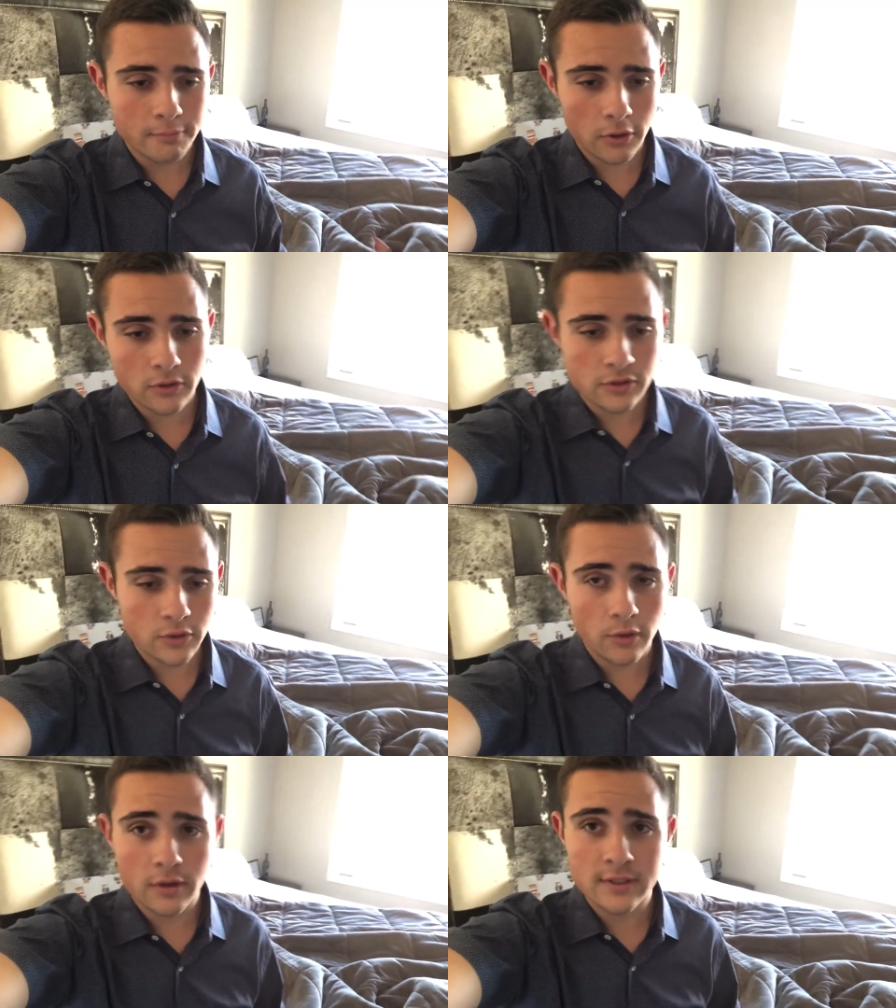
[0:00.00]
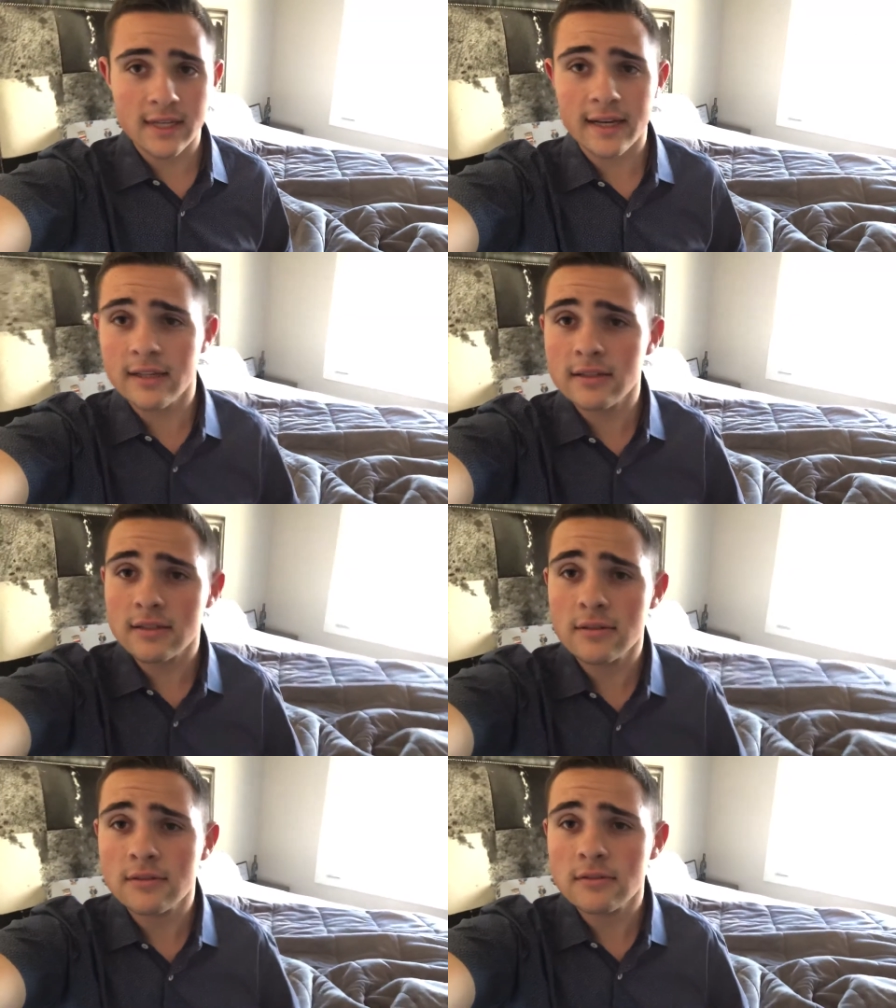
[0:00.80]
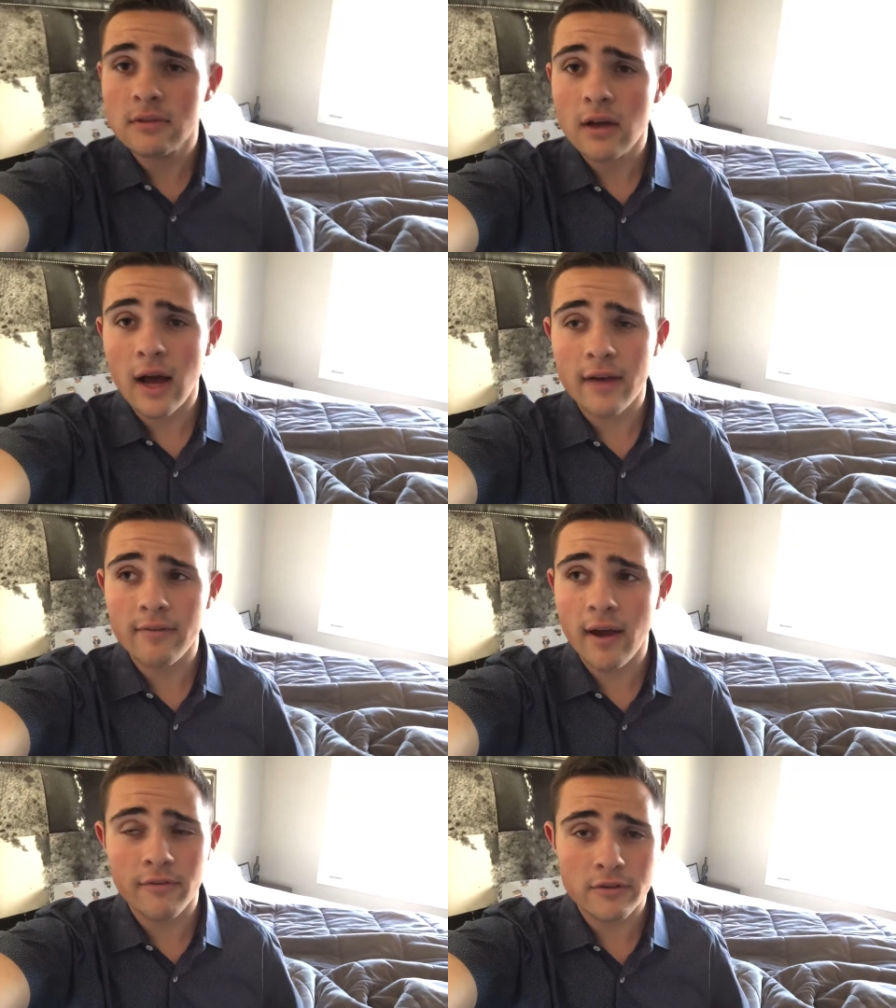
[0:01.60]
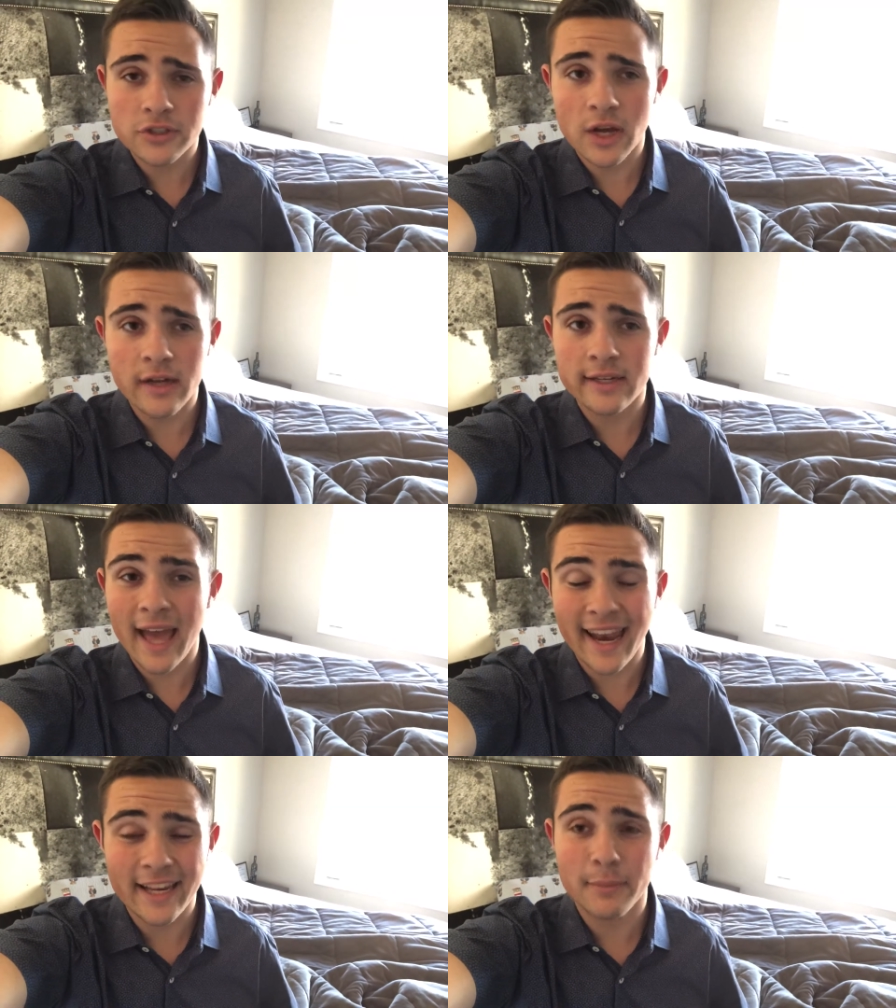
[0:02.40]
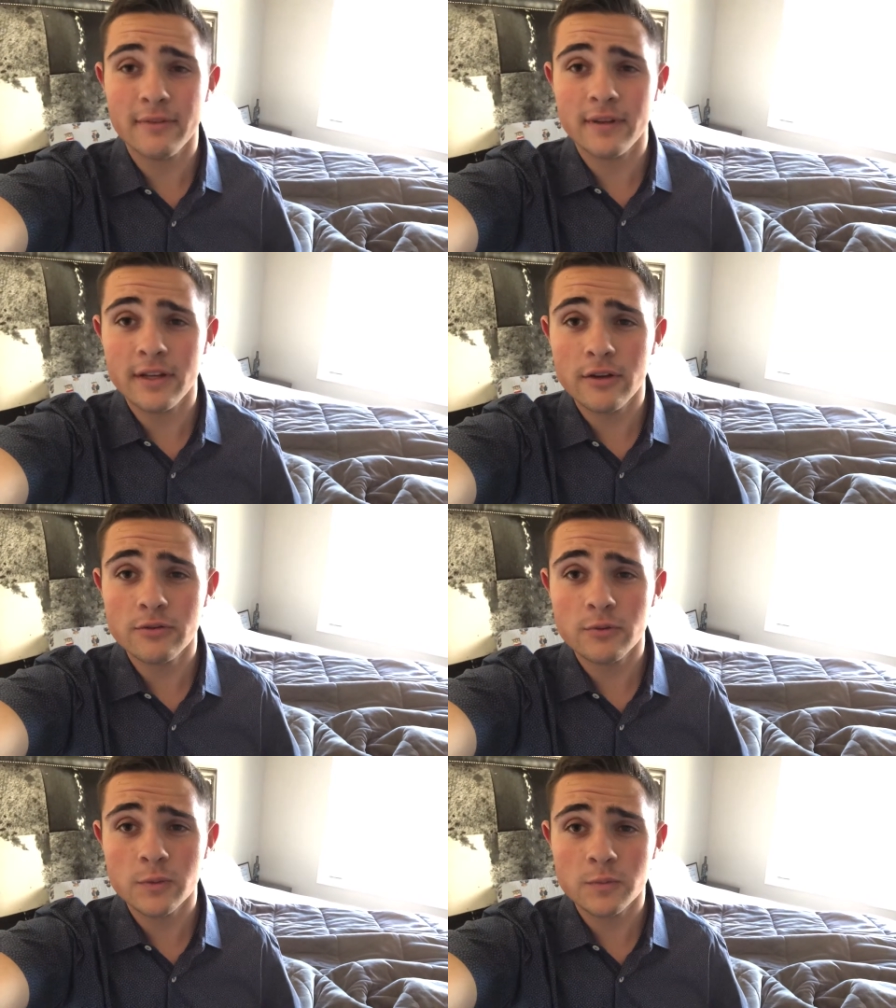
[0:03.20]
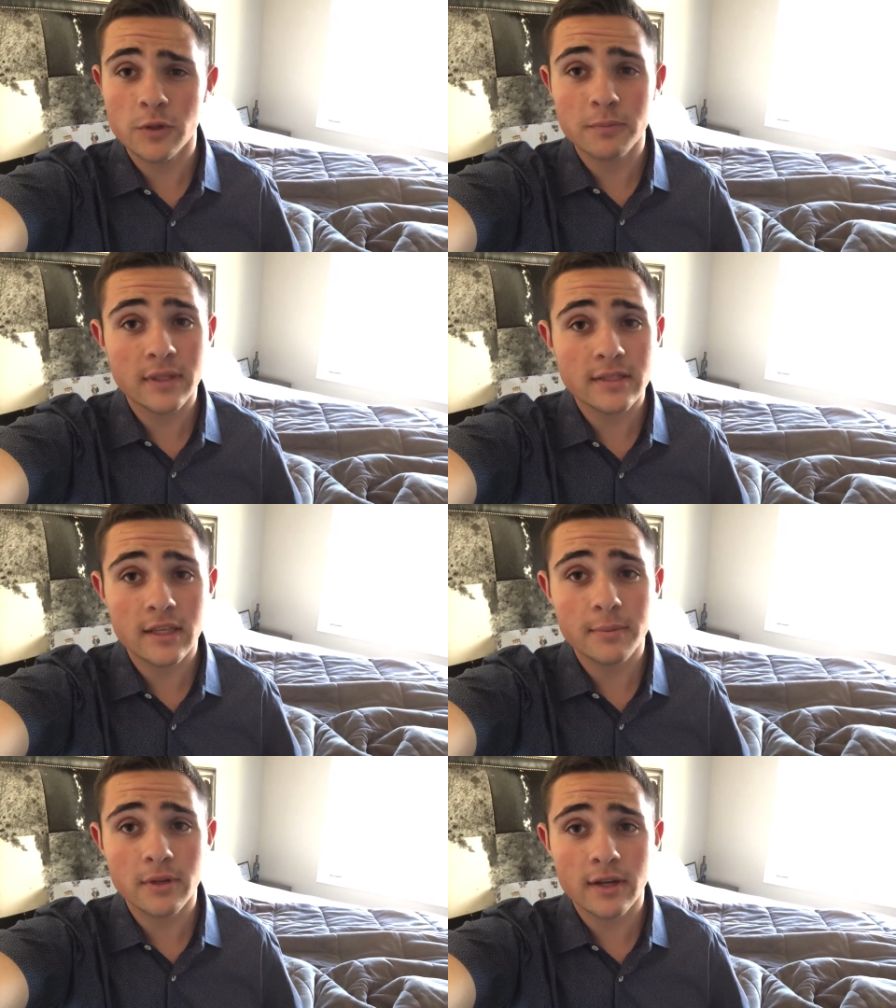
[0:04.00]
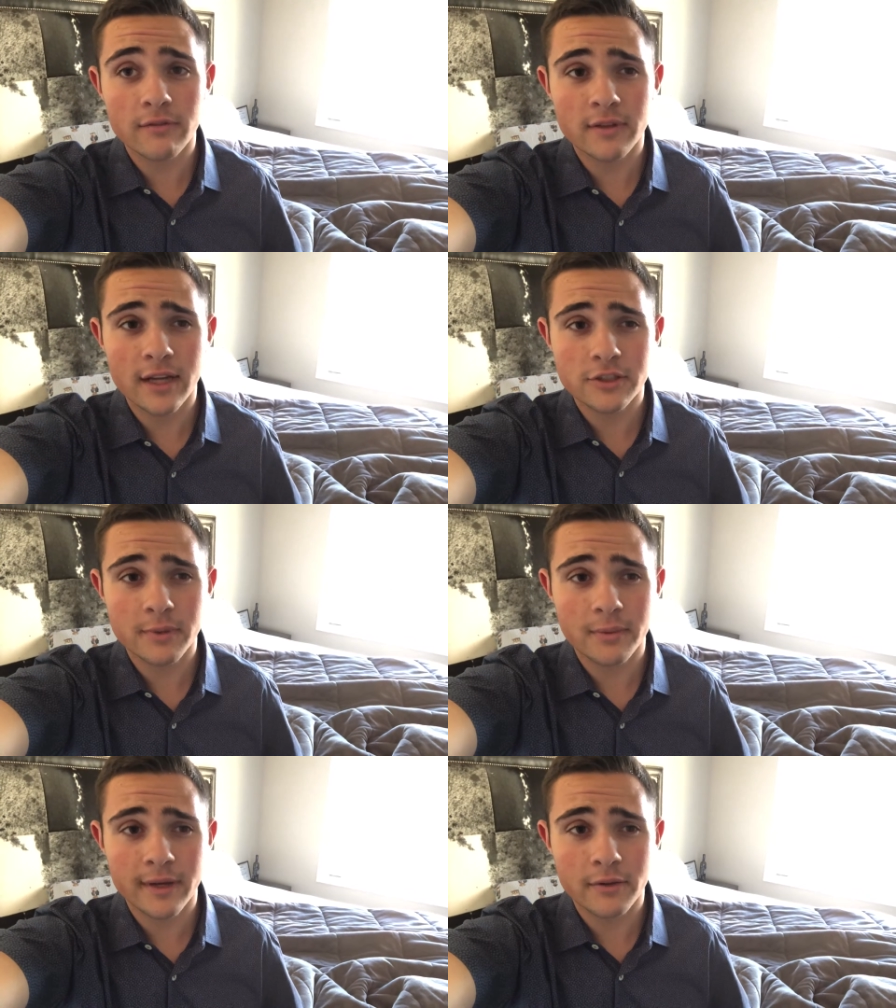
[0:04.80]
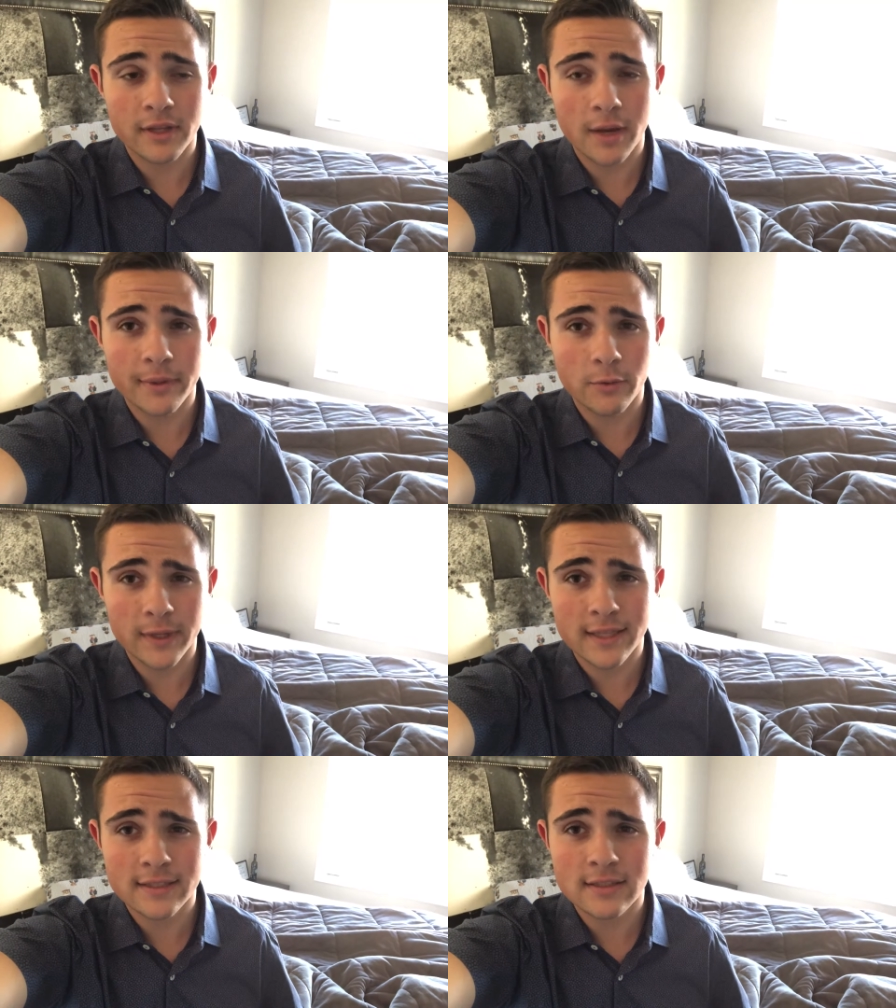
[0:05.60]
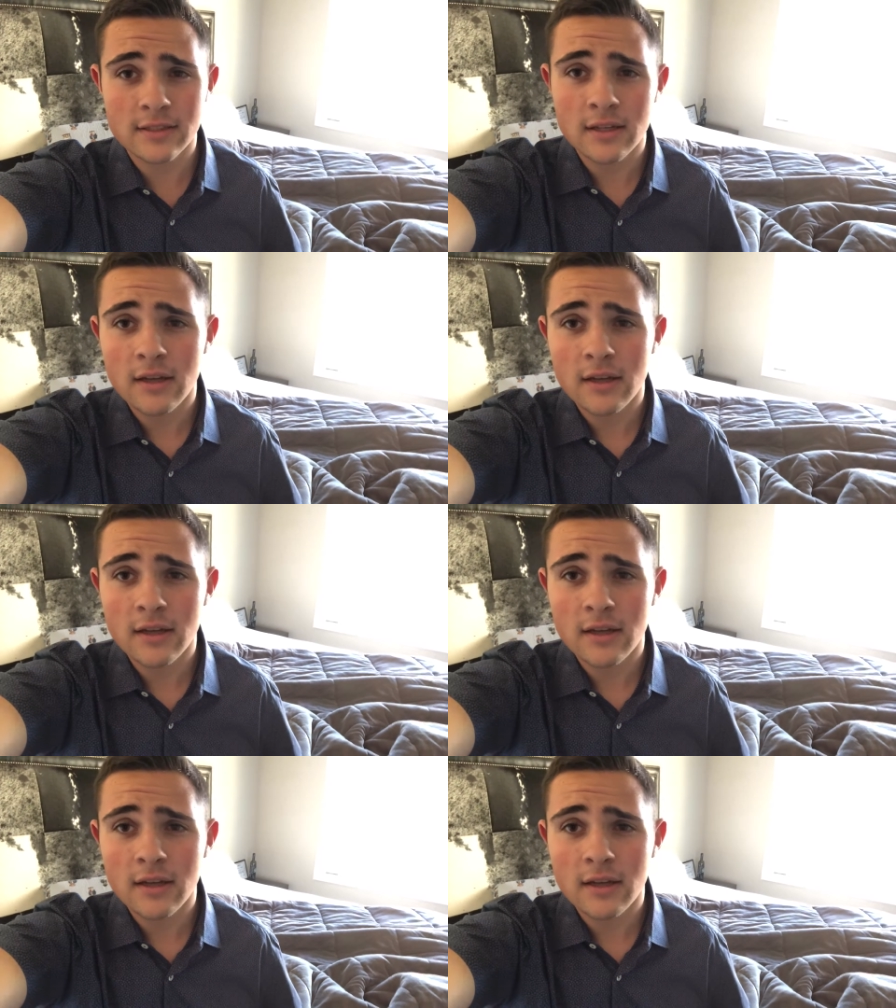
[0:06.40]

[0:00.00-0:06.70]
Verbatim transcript: per square second I've ever shot in any of my videos. So please keep a lookout for that coming out in the coming weeks.